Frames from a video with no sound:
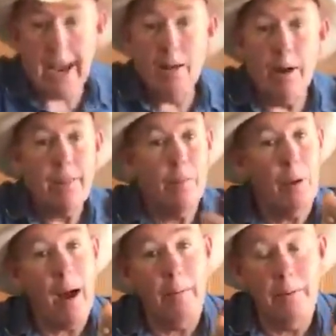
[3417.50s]
Anyway, the
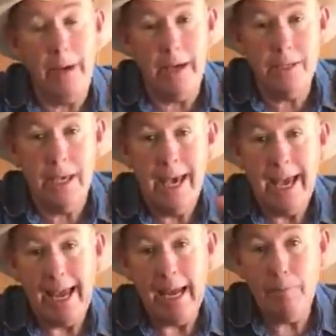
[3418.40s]
problem is
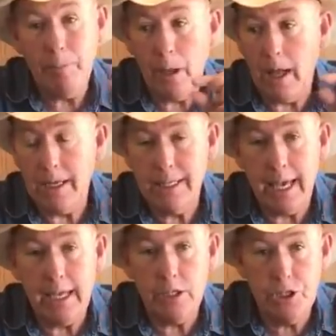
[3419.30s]
it
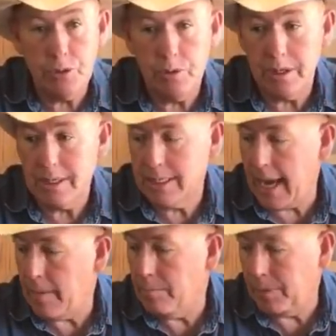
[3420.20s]
plugs into the
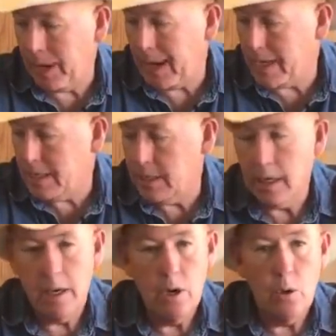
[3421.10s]
same
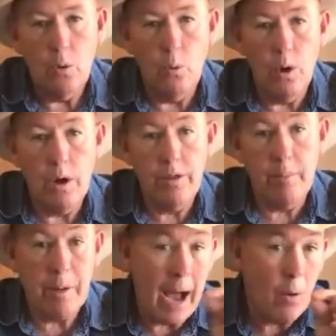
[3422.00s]
place where
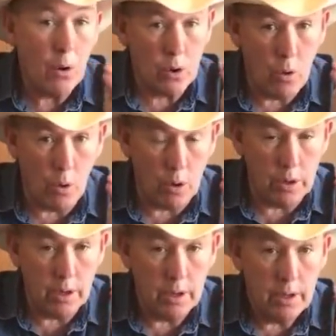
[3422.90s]
the power
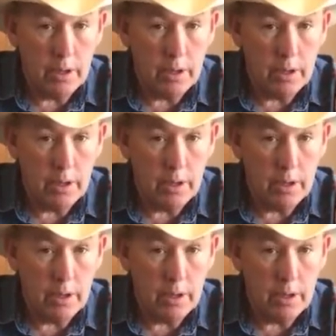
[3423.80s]
cord